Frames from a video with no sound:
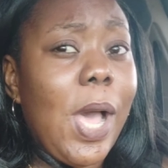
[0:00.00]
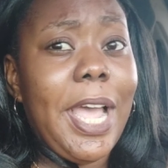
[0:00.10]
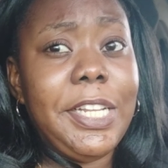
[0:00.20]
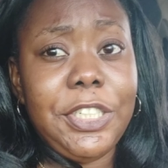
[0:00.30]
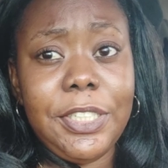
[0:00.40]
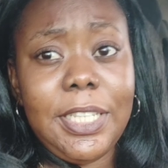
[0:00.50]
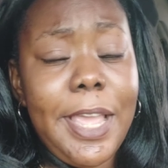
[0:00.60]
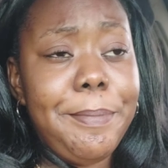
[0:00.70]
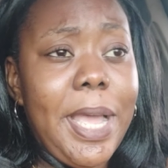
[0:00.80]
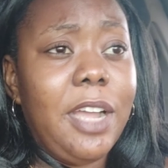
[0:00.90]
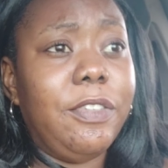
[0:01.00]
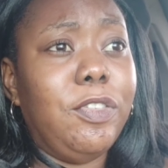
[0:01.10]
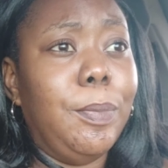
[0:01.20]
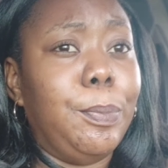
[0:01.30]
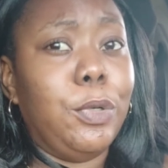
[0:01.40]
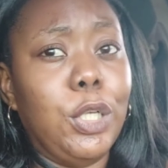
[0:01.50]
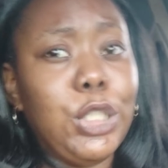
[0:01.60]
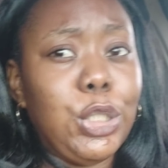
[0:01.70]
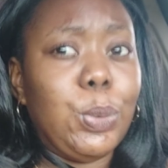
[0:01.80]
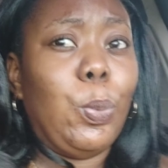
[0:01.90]
I just came back from
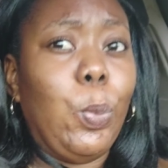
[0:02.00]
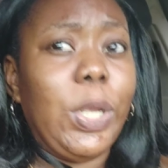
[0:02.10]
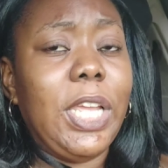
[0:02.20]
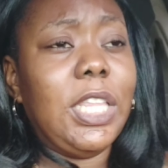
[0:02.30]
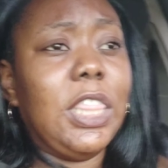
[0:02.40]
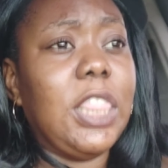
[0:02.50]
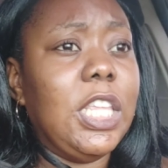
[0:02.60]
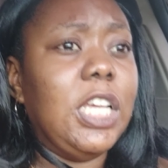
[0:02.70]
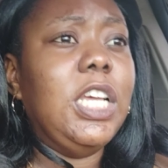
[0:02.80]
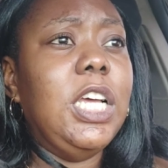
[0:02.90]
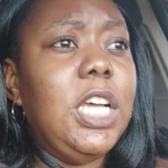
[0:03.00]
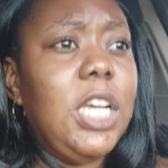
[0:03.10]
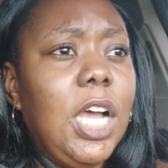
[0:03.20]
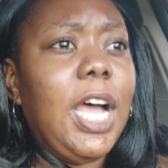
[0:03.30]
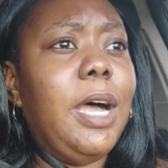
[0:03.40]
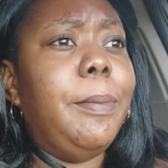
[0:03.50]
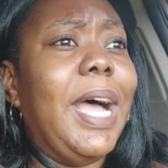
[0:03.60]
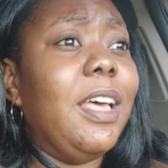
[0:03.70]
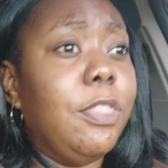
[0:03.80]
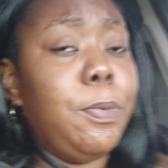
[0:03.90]
brunch with
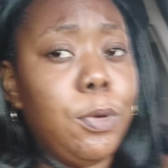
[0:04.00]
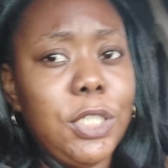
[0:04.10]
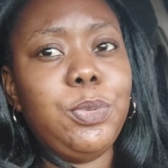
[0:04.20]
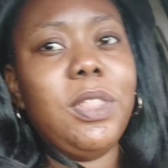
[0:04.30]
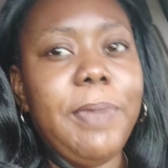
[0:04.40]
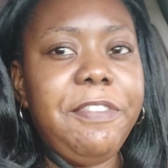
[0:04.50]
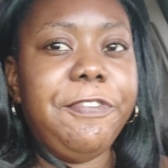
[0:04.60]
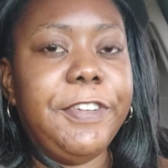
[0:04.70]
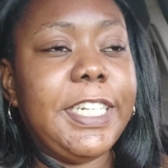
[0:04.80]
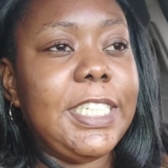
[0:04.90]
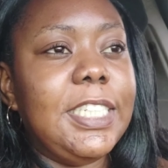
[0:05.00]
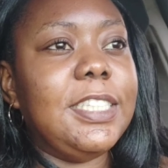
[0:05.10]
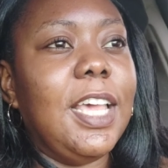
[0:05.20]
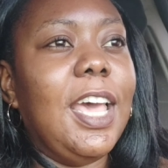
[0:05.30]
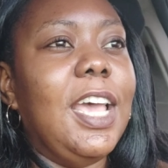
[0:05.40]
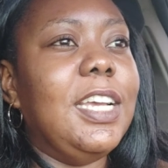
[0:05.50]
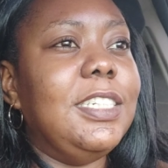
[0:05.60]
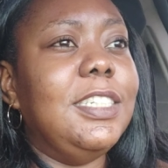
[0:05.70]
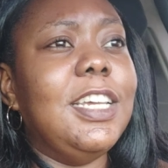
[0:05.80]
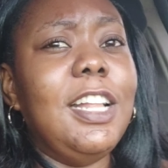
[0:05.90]
at the porch with my friends,
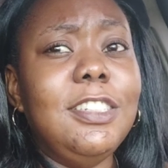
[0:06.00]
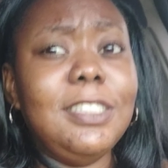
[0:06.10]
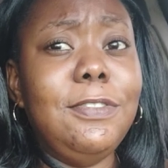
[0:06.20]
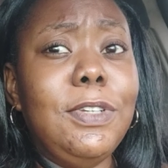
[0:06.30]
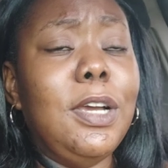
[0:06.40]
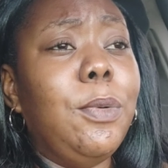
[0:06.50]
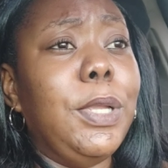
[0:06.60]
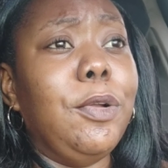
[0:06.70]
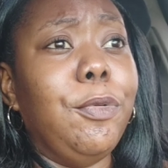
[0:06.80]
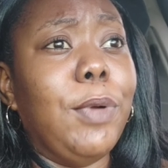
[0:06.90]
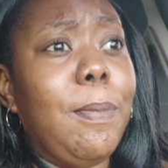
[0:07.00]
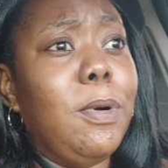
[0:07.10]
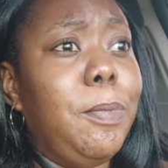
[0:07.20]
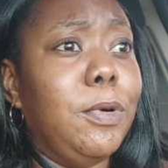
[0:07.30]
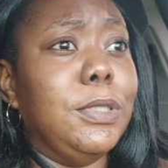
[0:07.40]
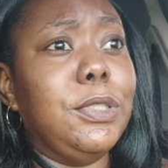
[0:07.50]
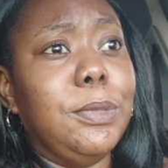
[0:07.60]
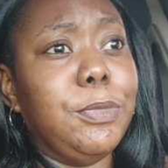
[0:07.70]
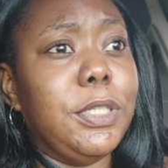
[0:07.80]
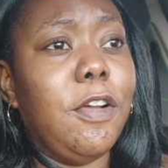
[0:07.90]
and I'll just give you a quick wrap-up or
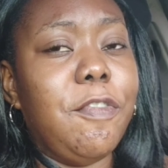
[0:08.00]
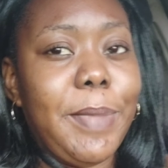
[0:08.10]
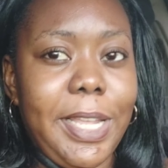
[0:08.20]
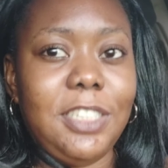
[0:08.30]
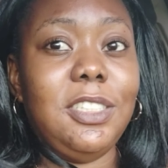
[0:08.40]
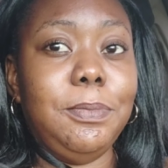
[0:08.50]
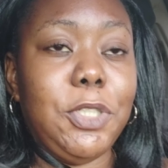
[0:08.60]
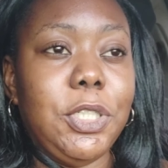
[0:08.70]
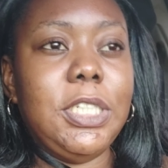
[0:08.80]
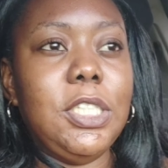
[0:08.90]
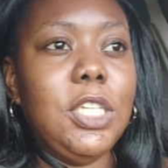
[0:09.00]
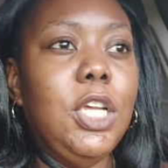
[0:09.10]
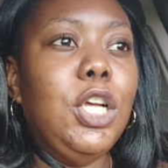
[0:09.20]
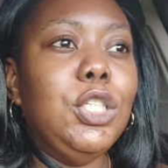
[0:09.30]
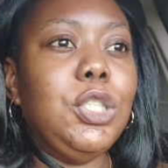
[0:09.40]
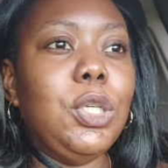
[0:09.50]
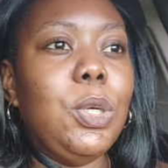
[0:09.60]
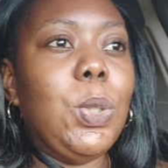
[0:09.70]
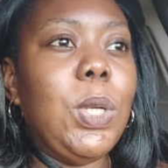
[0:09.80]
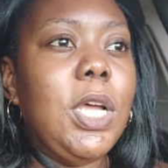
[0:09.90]
summary of my experience.
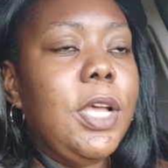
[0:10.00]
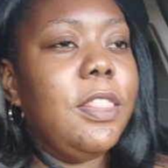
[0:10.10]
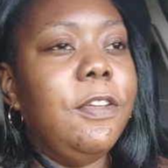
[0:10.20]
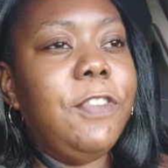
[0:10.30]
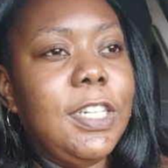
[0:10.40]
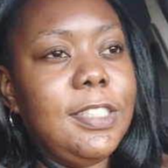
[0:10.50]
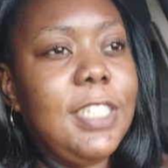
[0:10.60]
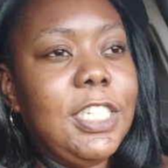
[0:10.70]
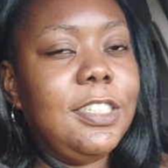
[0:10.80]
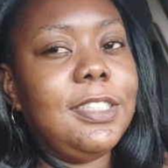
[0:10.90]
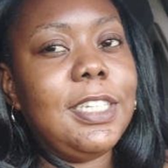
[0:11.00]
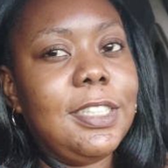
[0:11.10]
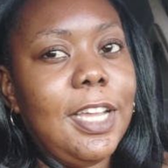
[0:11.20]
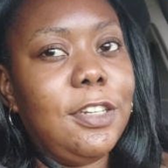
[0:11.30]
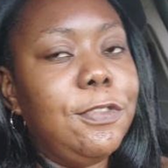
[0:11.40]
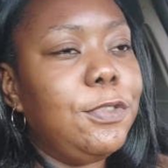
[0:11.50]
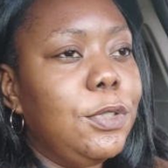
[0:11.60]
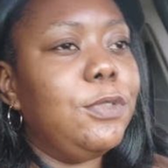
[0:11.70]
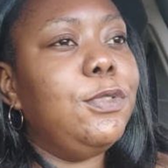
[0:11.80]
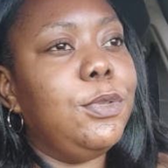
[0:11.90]
So the first thing I should say is that the
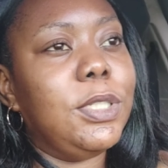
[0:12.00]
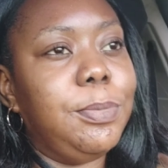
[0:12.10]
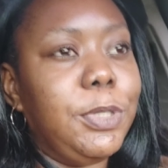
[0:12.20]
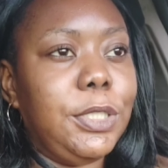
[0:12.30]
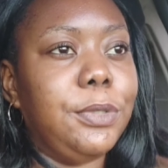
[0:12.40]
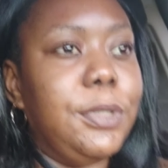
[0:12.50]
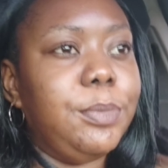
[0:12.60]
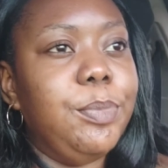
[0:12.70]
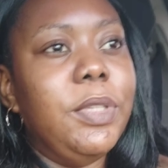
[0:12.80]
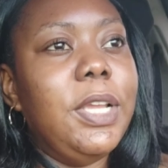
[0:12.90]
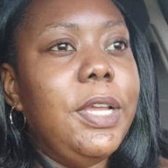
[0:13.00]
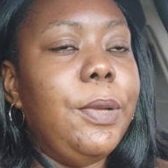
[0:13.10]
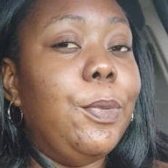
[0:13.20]
food was pretty good.